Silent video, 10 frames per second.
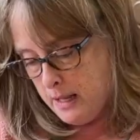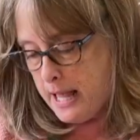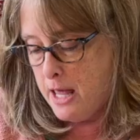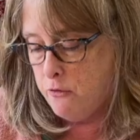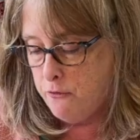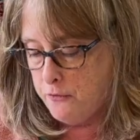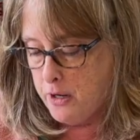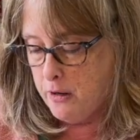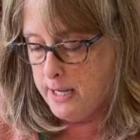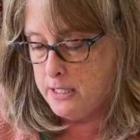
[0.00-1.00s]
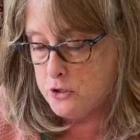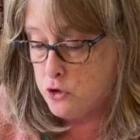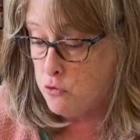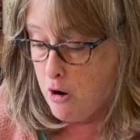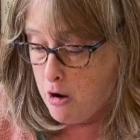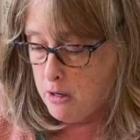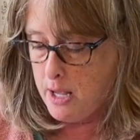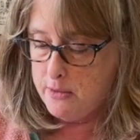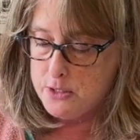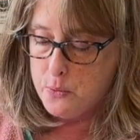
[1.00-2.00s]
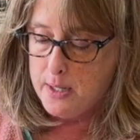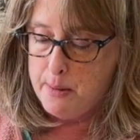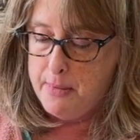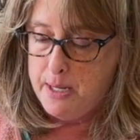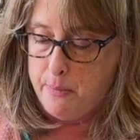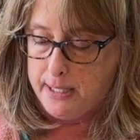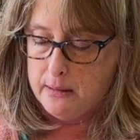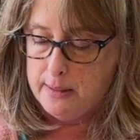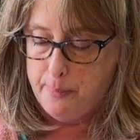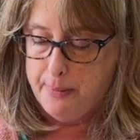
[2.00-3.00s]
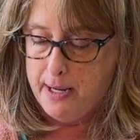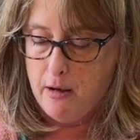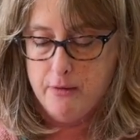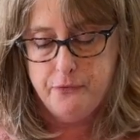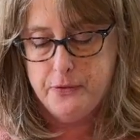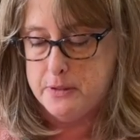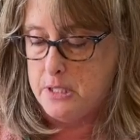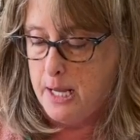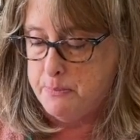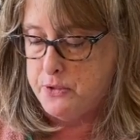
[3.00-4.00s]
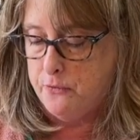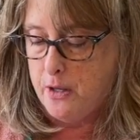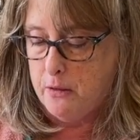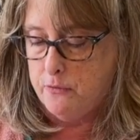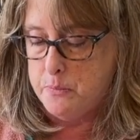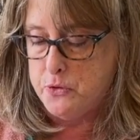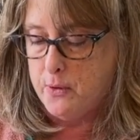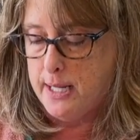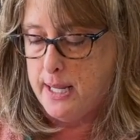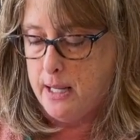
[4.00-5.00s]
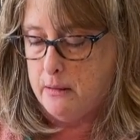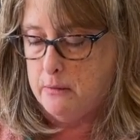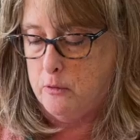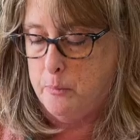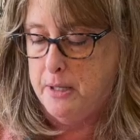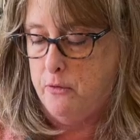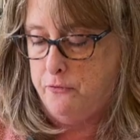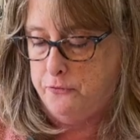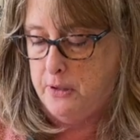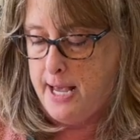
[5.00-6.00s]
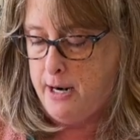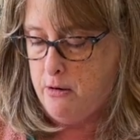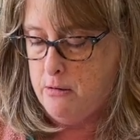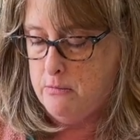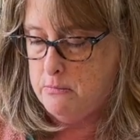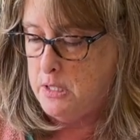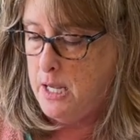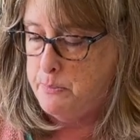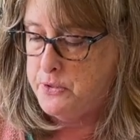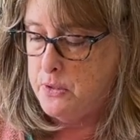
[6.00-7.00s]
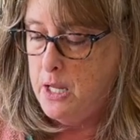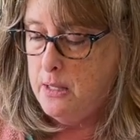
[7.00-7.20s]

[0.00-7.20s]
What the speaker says: and very strong. This one I made by clipping off the tops of all of them, so I get a little bit flatter tops.